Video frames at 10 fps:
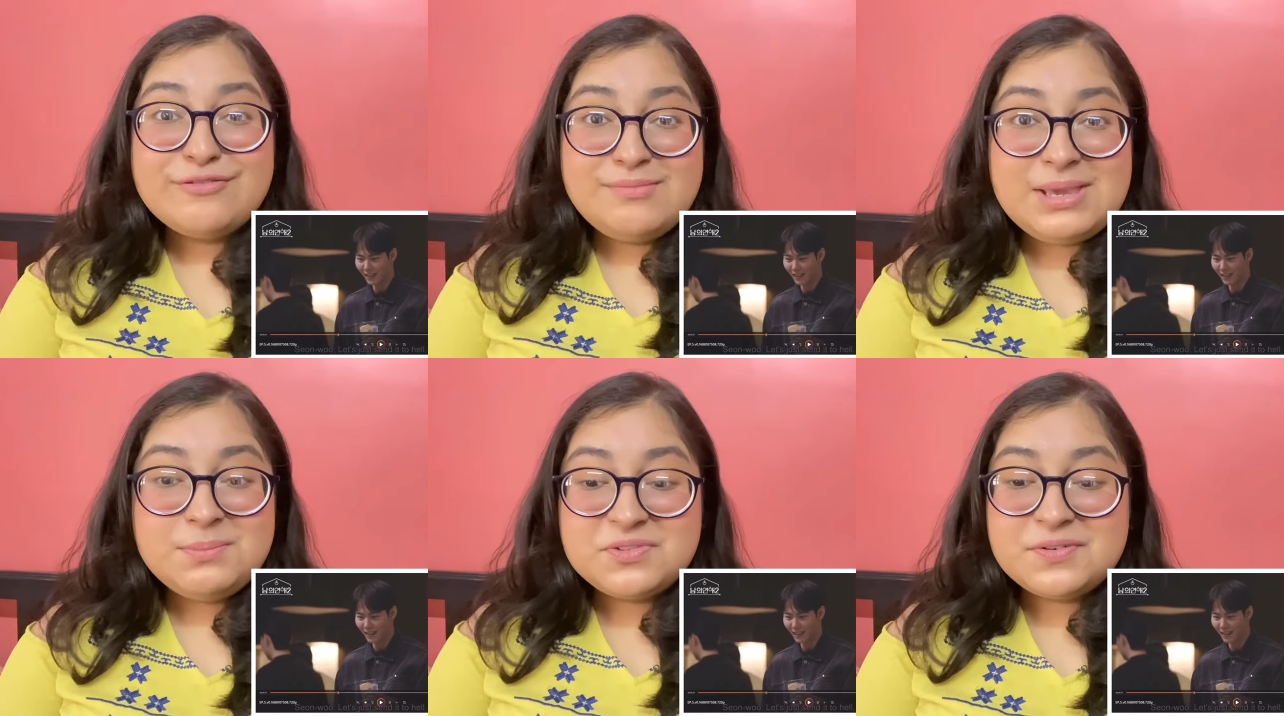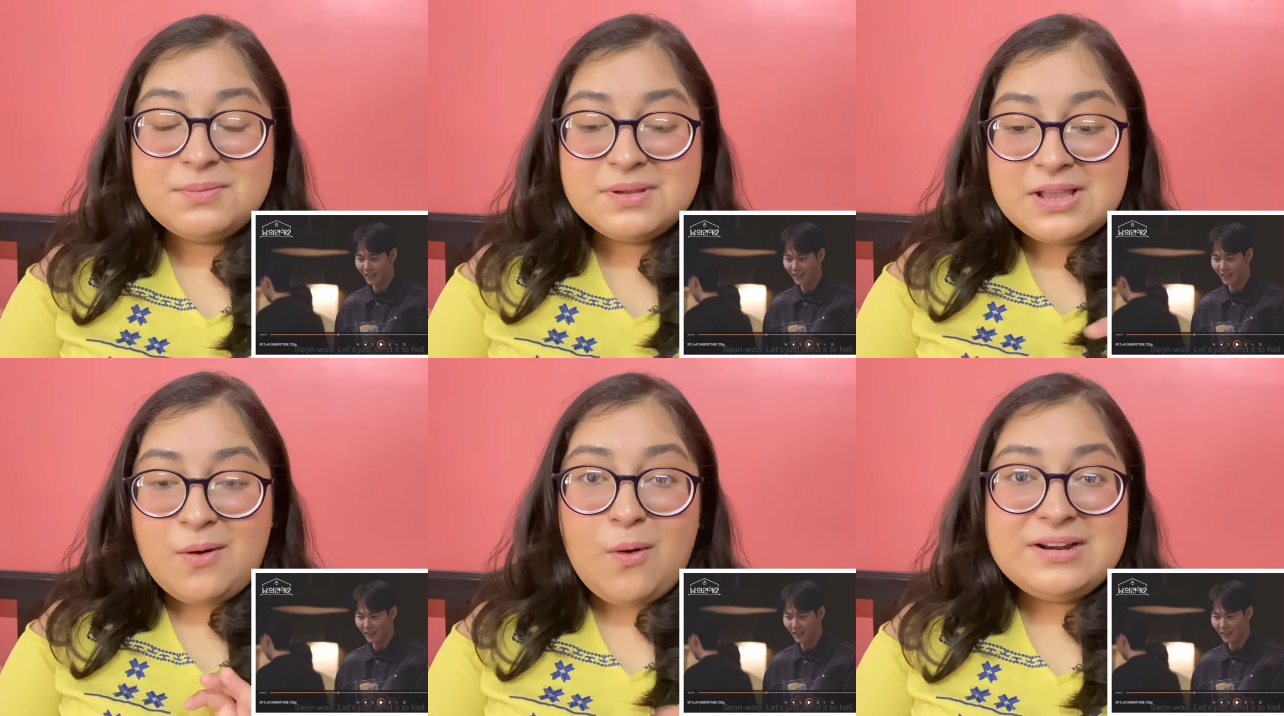Speaker 1: of memes from
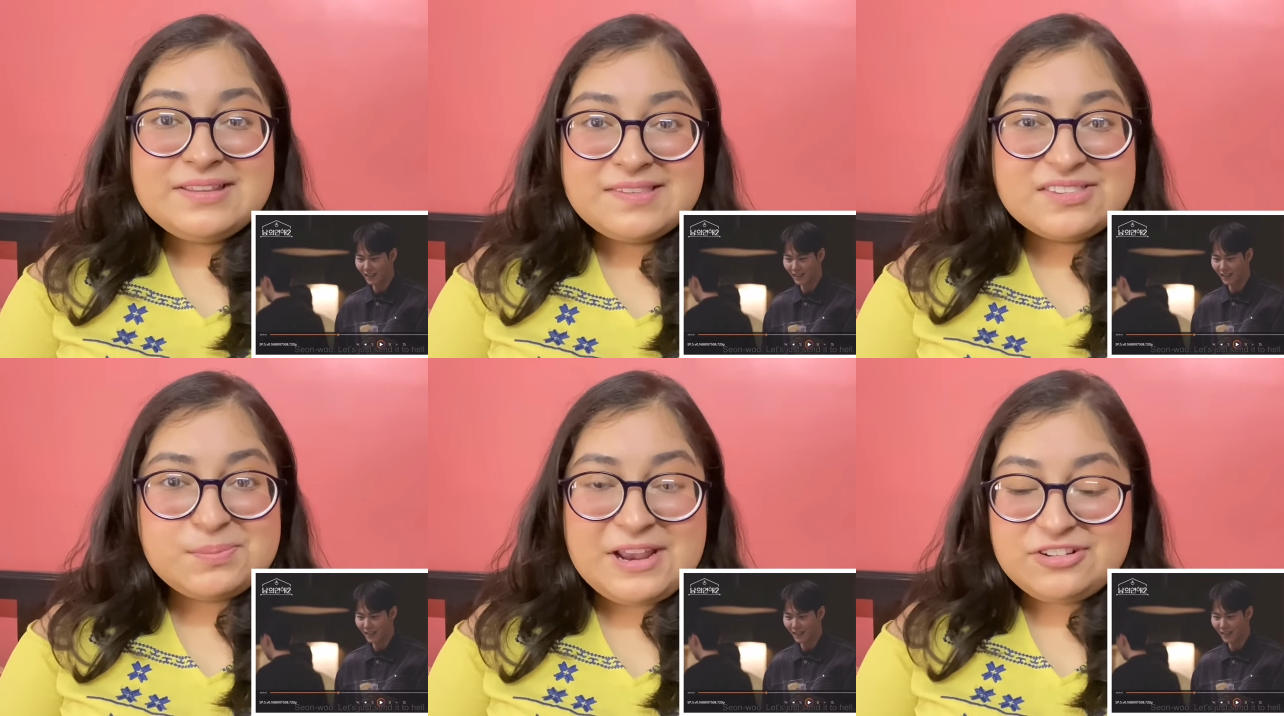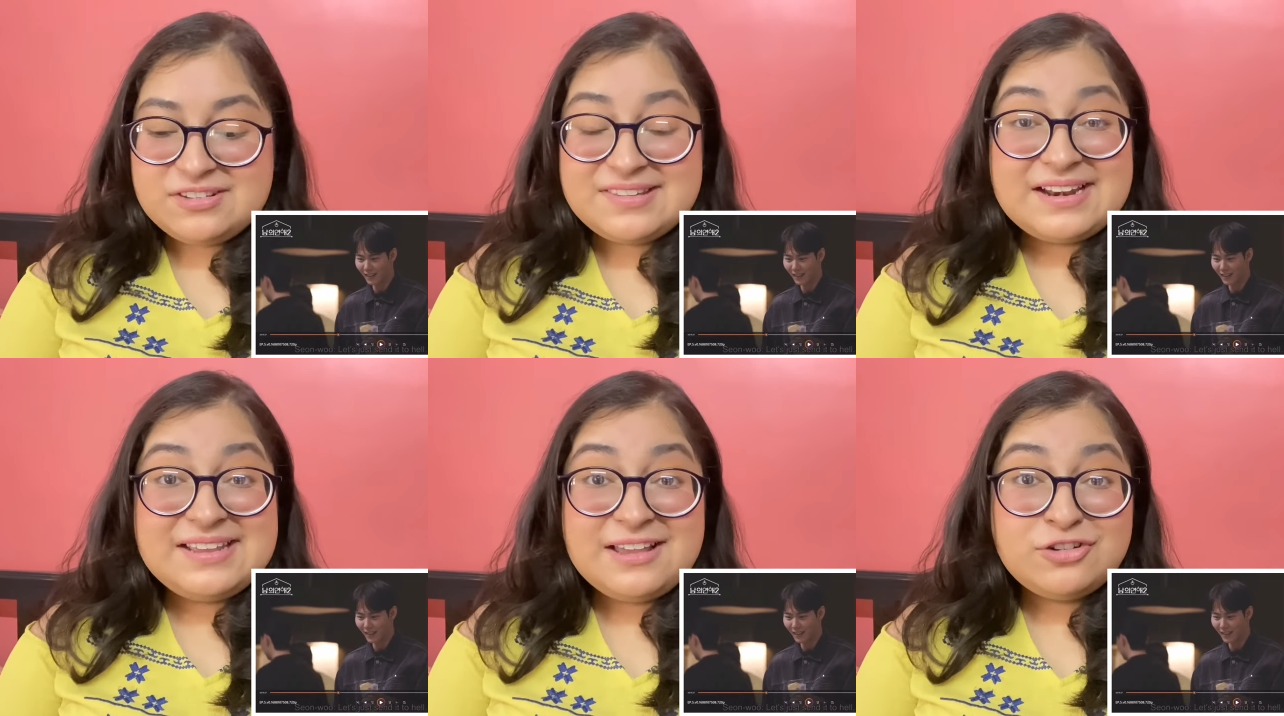all his expressions
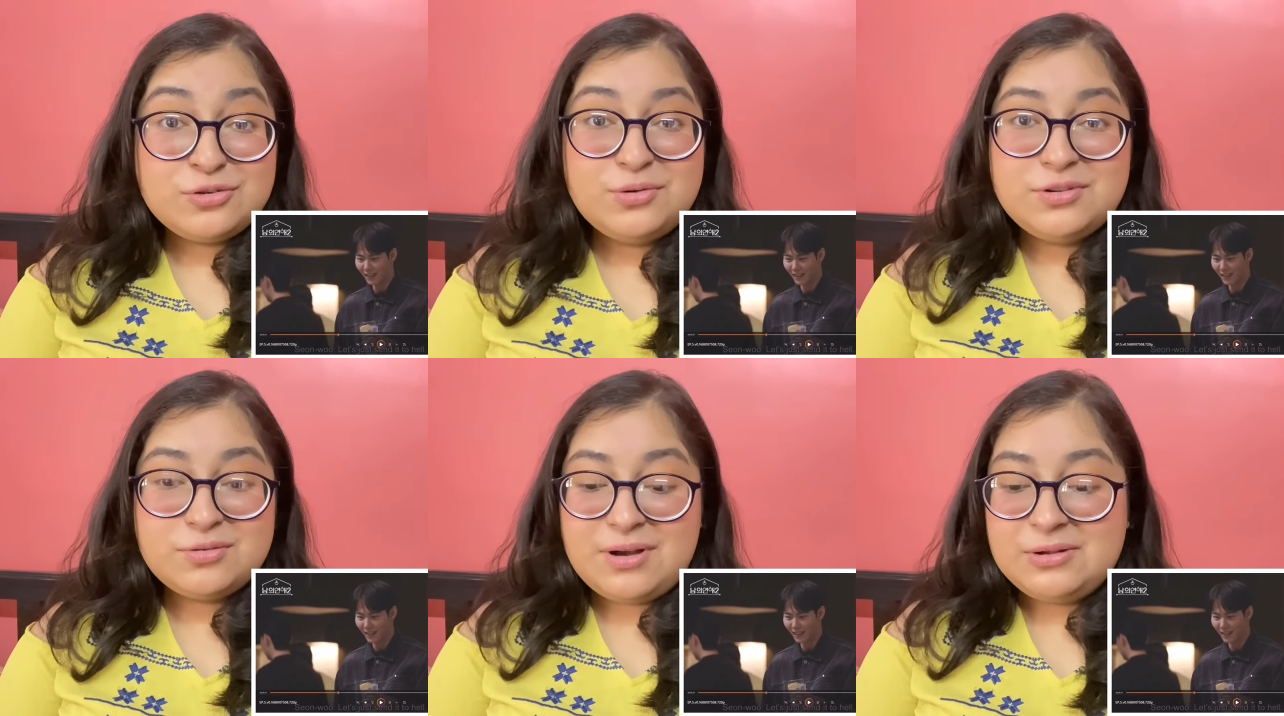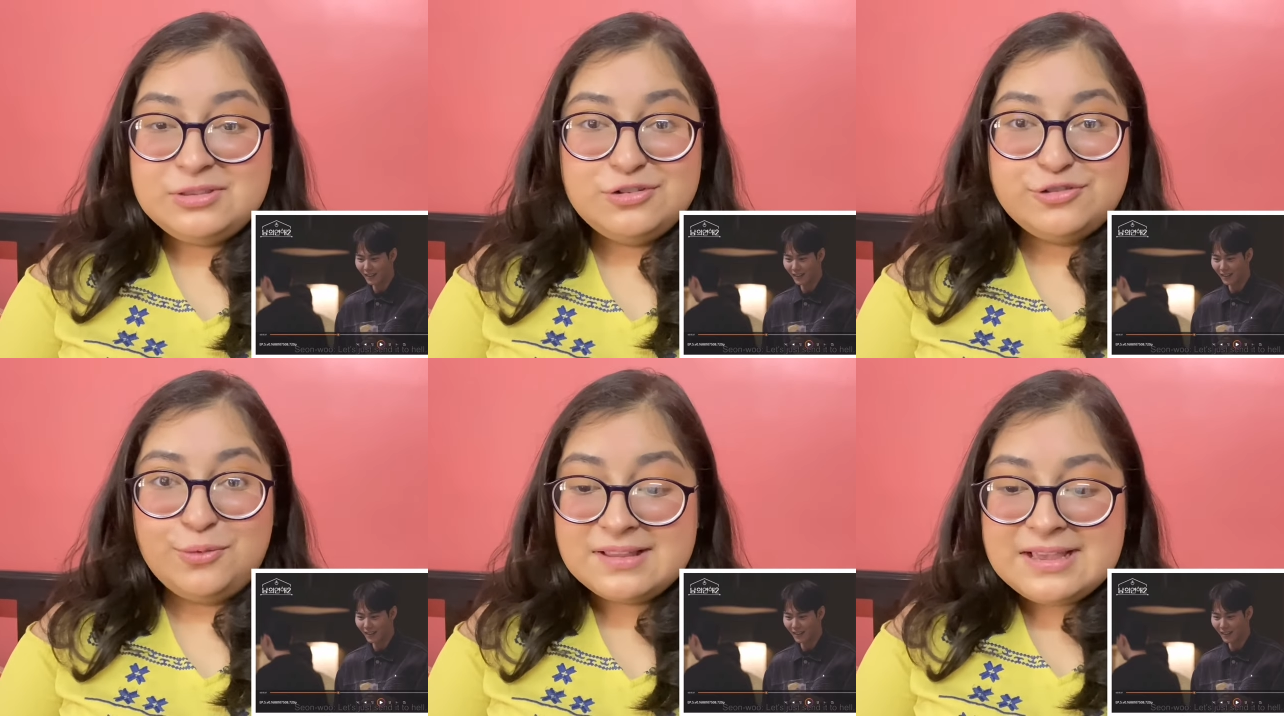that he has shown throughout the
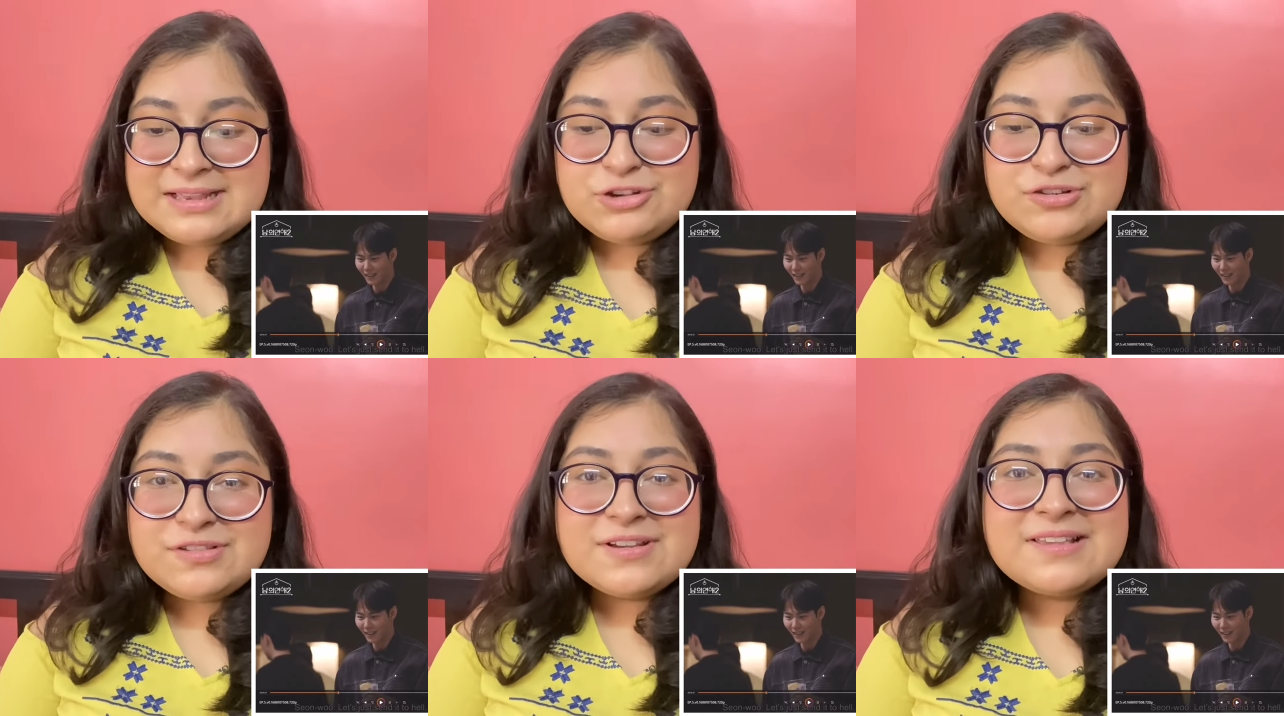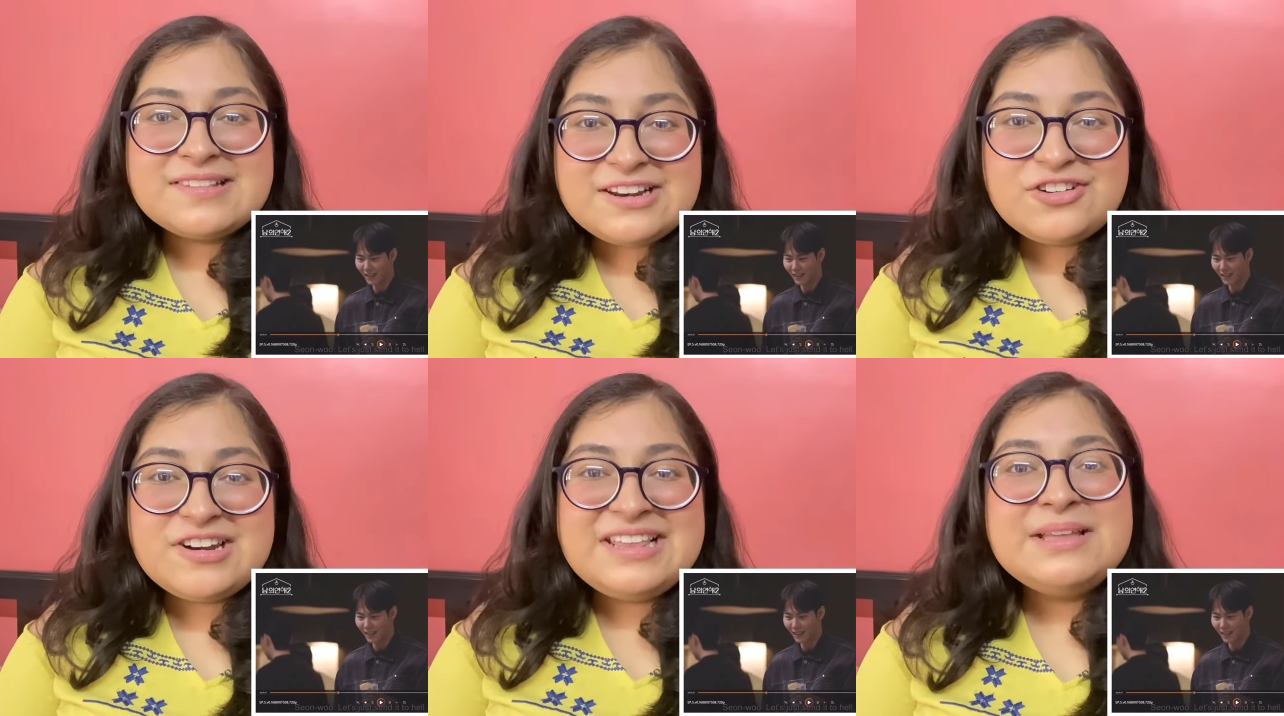show. Junseong is
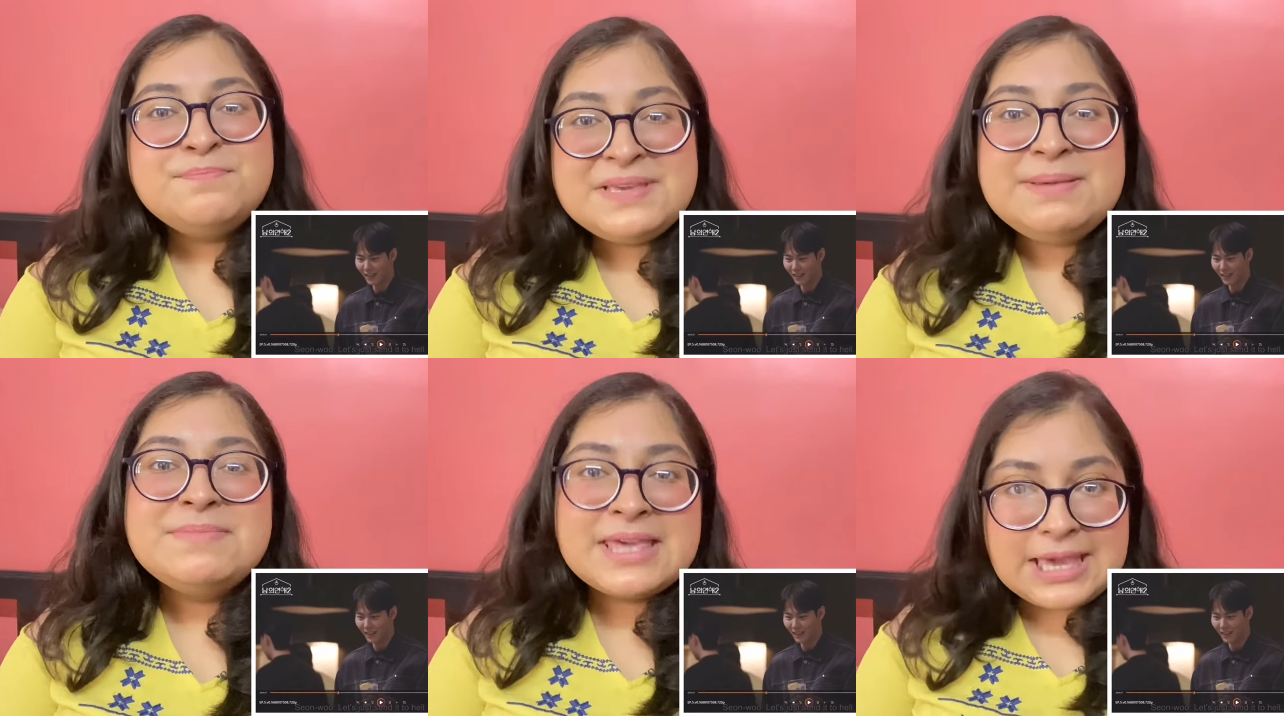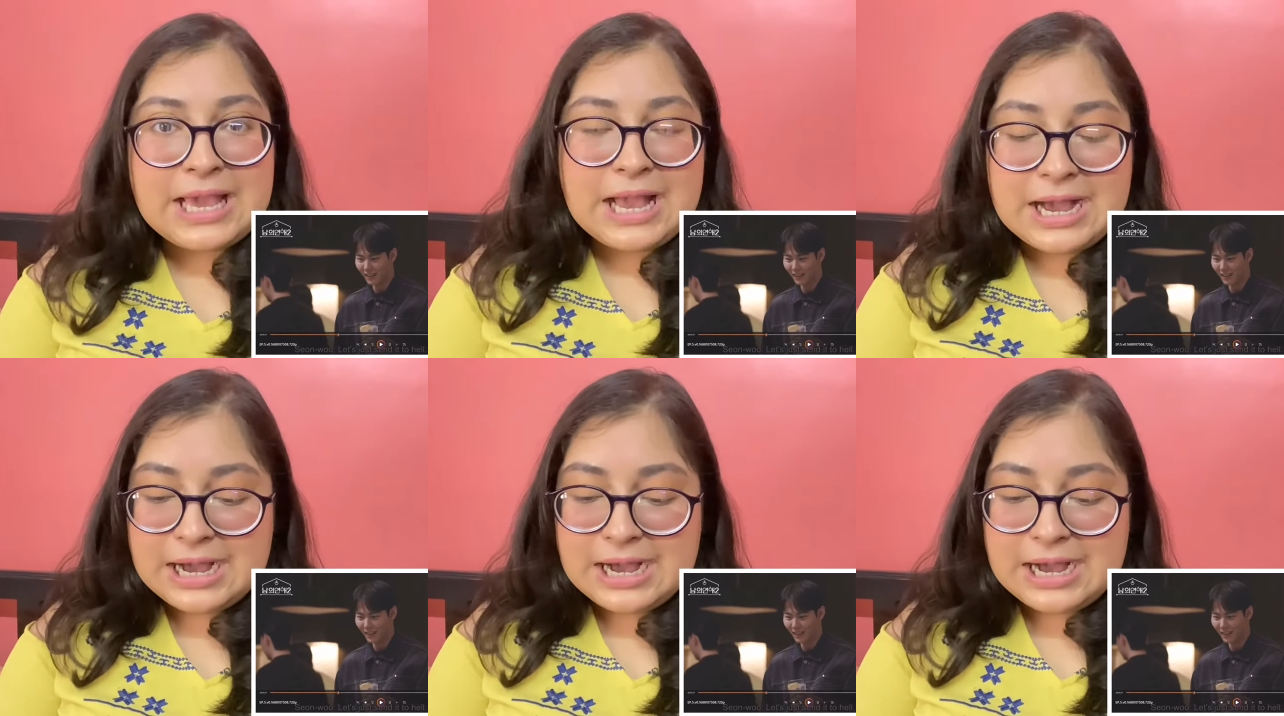literally the meme king.